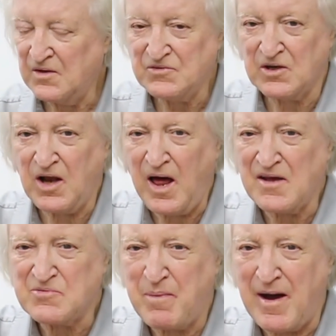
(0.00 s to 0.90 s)
The
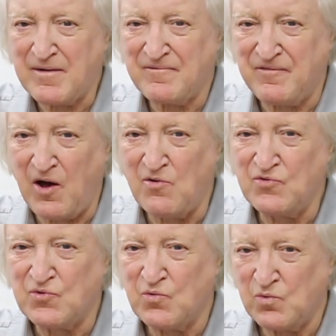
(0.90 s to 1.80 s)
glass pack
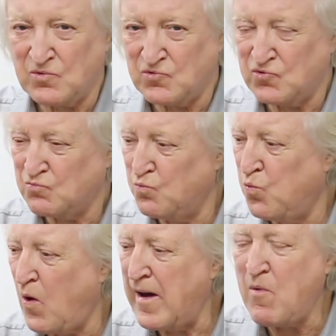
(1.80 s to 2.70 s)
flows
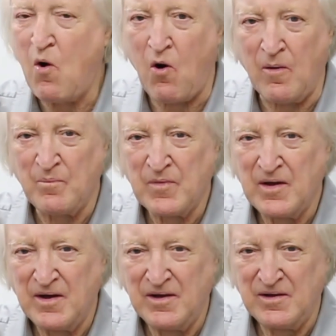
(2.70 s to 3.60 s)
way more
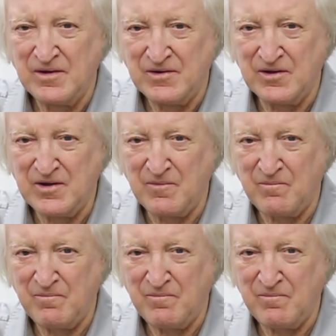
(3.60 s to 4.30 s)
than the